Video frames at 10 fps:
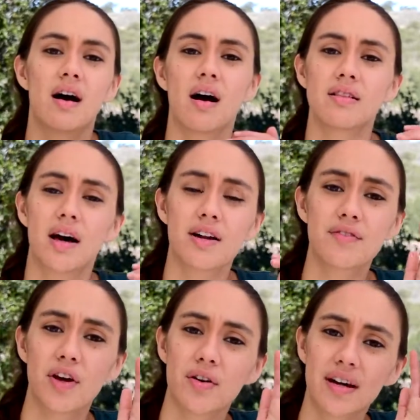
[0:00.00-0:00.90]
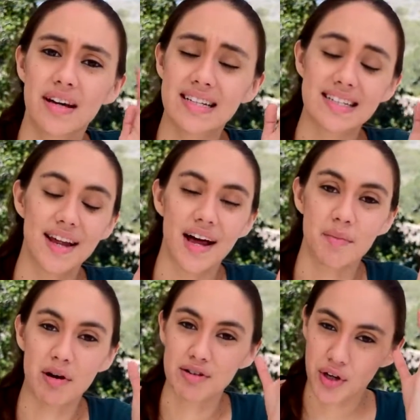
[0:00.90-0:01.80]
A lot of yoga is not
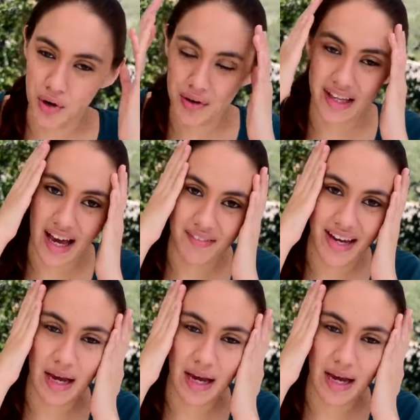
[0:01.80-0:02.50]
about totally having